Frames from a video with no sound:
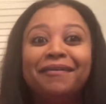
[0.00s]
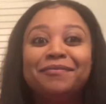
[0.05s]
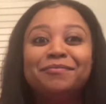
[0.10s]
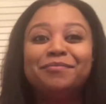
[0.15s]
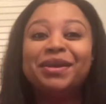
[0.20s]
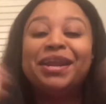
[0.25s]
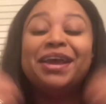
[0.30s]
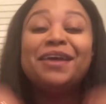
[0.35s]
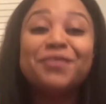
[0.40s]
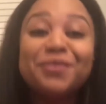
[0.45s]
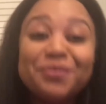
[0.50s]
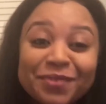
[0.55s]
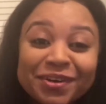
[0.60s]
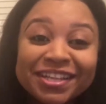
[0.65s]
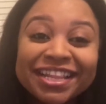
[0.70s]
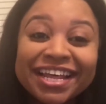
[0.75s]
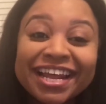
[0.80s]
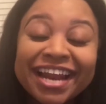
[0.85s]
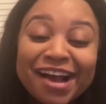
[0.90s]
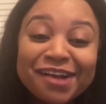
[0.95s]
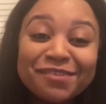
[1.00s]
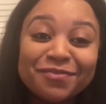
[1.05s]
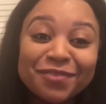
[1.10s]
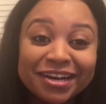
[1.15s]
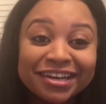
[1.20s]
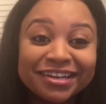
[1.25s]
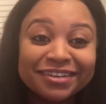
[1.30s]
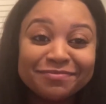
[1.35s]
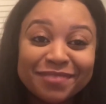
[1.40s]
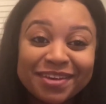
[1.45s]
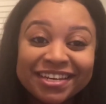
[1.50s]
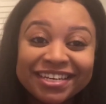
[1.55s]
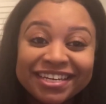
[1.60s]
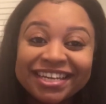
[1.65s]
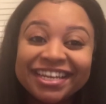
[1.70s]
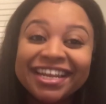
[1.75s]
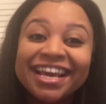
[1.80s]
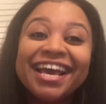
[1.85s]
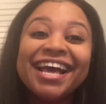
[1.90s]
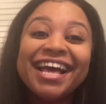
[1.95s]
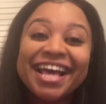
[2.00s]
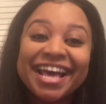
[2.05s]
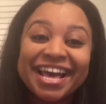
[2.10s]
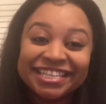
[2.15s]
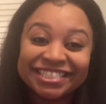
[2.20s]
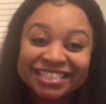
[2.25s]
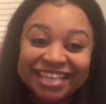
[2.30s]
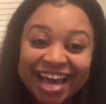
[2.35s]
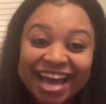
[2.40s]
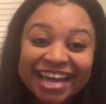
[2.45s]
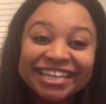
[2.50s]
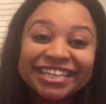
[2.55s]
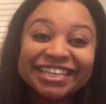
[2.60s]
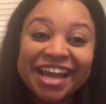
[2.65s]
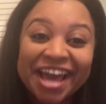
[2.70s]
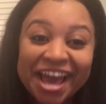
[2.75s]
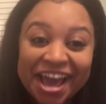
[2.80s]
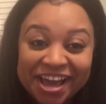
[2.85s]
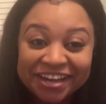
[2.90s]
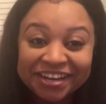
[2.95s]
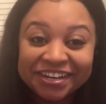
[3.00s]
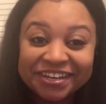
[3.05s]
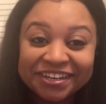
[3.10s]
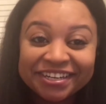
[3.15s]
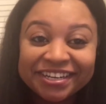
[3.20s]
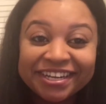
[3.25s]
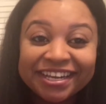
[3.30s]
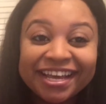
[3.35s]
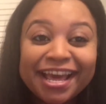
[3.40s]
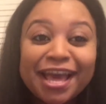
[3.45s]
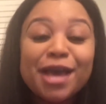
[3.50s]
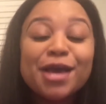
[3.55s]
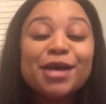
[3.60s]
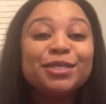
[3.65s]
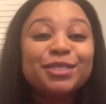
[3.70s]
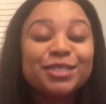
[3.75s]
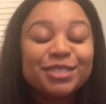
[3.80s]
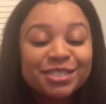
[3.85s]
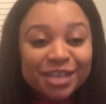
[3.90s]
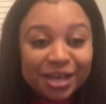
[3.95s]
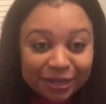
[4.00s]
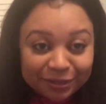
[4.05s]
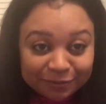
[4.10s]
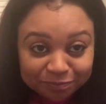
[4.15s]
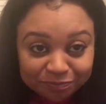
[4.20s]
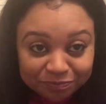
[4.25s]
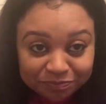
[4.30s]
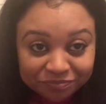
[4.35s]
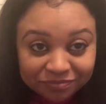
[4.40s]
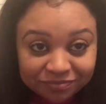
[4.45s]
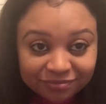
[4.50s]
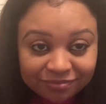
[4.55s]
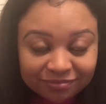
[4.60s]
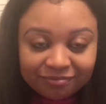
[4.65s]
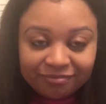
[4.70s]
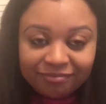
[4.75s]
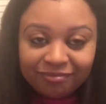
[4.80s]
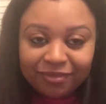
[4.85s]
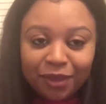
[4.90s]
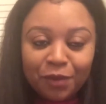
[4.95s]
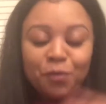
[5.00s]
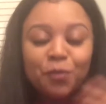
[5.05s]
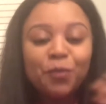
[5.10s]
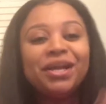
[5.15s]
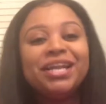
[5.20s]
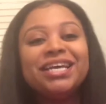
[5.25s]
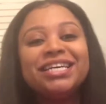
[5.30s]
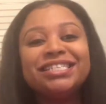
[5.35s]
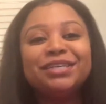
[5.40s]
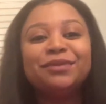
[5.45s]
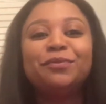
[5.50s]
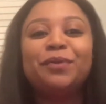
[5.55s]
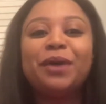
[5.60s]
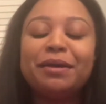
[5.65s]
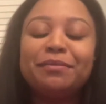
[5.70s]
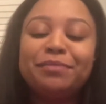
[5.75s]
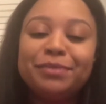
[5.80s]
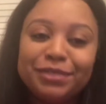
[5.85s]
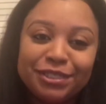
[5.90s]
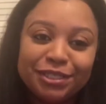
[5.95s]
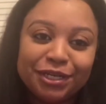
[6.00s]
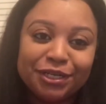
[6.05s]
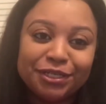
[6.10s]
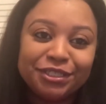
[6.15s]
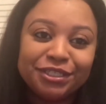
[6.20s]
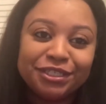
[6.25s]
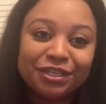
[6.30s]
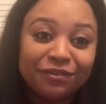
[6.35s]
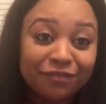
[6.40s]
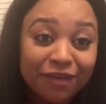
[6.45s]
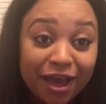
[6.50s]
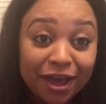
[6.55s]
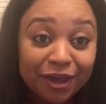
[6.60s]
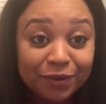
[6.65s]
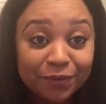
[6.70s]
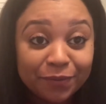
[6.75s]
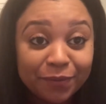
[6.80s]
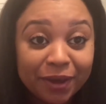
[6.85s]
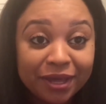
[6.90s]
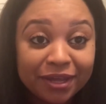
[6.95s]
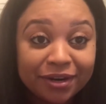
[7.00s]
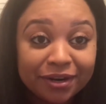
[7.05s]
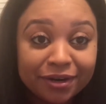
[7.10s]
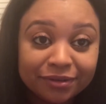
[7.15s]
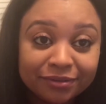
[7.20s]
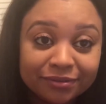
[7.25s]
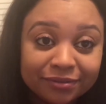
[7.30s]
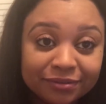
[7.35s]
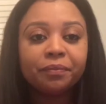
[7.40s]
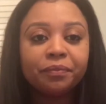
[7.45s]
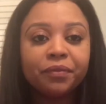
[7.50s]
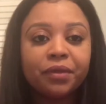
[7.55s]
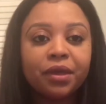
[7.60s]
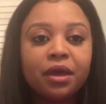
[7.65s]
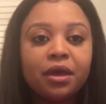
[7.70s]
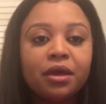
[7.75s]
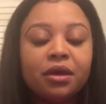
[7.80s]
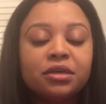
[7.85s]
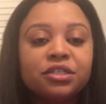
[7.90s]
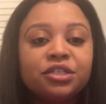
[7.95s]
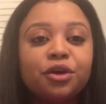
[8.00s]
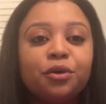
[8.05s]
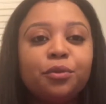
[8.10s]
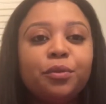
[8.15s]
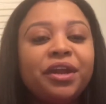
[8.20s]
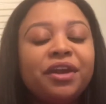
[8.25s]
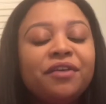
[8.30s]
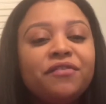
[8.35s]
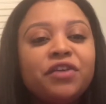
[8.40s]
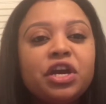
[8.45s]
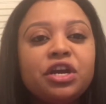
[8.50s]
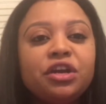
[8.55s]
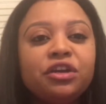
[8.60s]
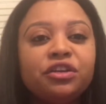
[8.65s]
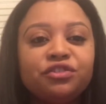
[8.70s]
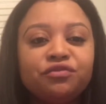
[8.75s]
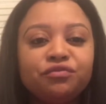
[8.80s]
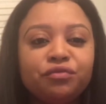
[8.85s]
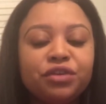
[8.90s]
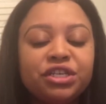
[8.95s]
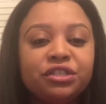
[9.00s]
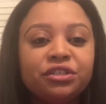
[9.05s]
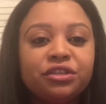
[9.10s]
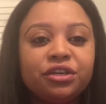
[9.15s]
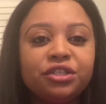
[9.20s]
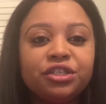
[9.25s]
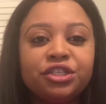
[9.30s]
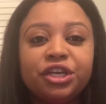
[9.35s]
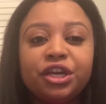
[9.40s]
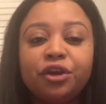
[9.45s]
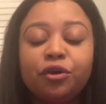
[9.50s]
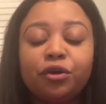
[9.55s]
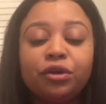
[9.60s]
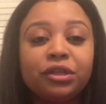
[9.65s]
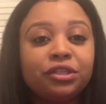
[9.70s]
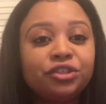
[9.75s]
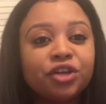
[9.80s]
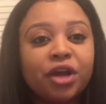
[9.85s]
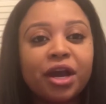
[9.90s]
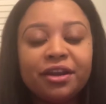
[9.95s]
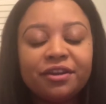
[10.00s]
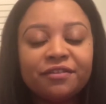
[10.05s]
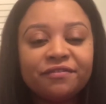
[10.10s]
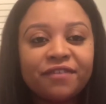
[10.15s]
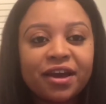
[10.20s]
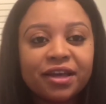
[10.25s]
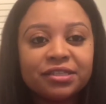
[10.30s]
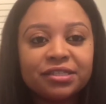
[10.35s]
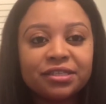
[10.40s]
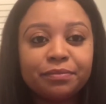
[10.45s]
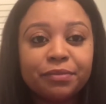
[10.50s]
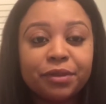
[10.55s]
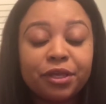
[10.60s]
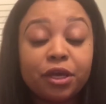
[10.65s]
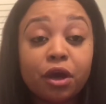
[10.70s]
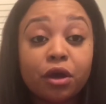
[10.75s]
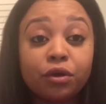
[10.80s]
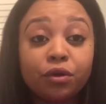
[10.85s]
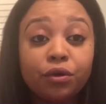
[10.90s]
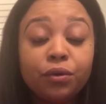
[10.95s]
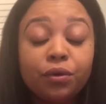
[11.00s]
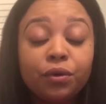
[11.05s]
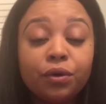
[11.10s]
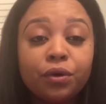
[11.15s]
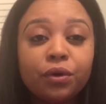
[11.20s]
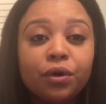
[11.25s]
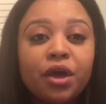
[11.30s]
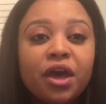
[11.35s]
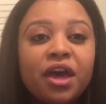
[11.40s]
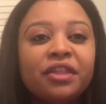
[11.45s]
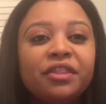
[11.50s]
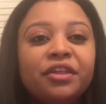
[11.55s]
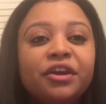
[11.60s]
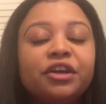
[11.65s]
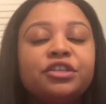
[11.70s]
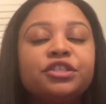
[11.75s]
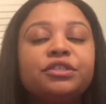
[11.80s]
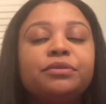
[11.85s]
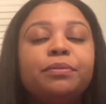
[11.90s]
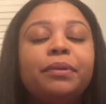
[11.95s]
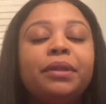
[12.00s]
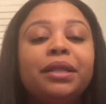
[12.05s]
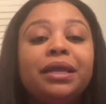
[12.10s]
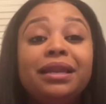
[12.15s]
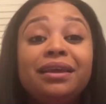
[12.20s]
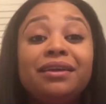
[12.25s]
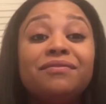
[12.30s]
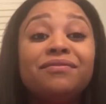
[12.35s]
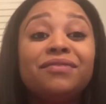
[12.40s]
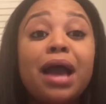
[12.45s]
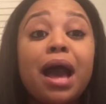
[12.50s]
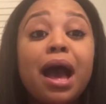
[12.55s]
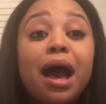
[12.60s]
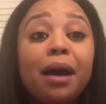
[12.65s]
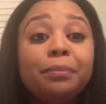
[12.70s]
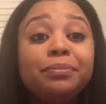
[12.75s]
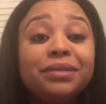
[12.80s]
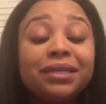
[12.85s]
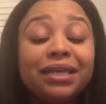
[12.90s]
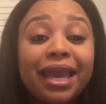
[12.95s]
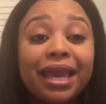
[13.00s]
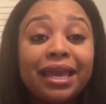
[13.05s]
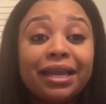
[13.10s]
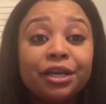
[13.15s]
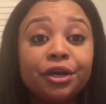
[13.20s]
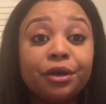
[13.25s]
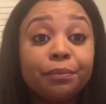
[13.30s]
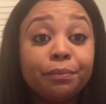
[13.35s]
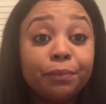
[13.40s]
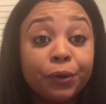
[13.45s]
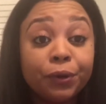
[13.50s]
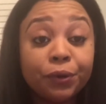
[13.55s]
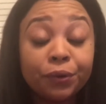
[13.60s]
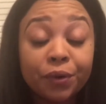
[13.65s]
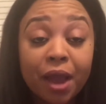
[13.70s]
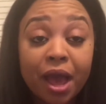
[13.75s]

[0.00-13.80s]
But everyone that I've recommended has gotten hired. So, what is a web search evaluator? So whenever you're researching or trying to find something on Google, there's plenty of complicated computer